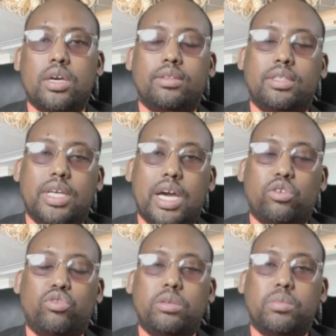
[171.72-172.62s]
the
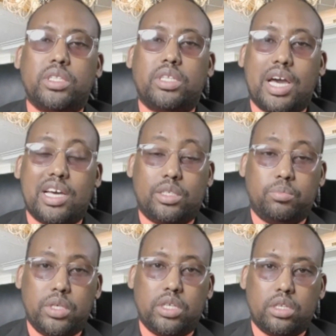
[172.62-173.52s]
agreement has
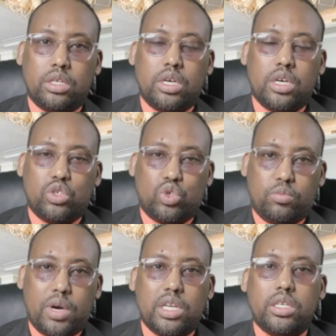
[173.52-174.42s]
been
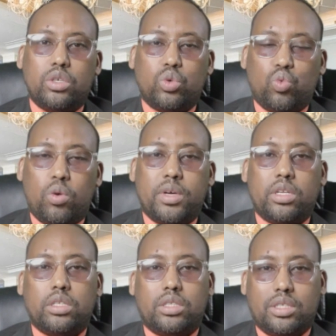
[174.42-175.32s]
Somali
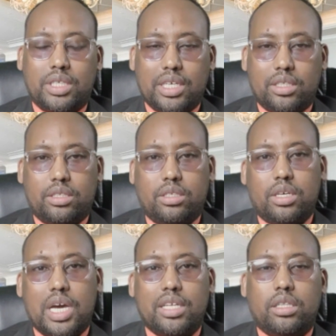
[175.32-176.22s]
women to get
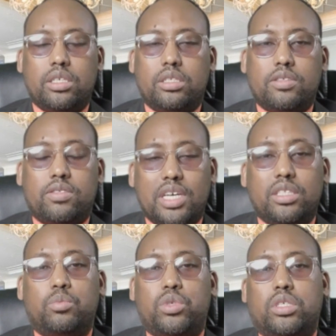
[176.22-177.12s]
at least
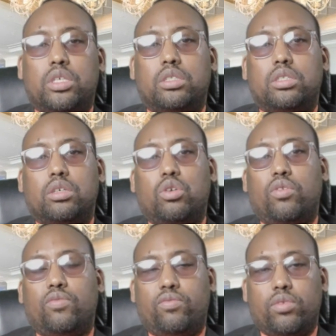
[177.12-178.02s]
30%
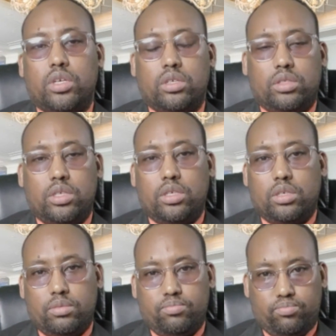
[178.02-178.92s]
of
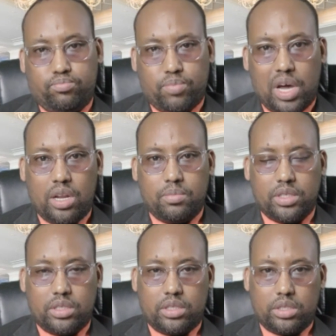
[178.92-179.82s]
the
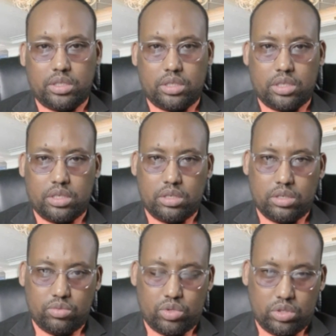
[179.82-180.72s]
parliament
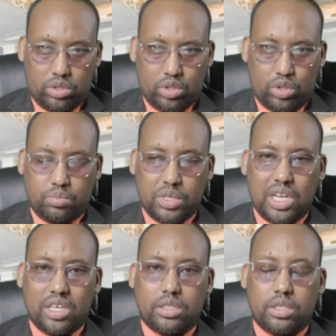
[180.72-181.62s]
to be
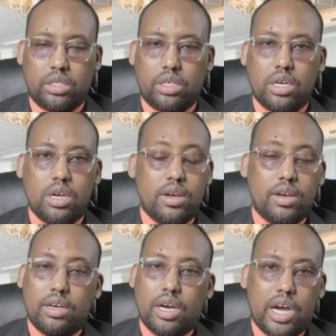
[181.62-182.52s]
elected.
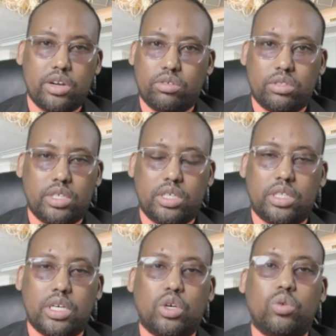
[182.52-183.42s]
I don't think
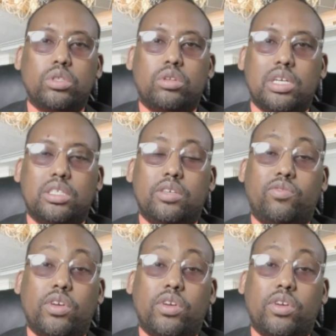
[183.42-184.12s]
they are going to achieve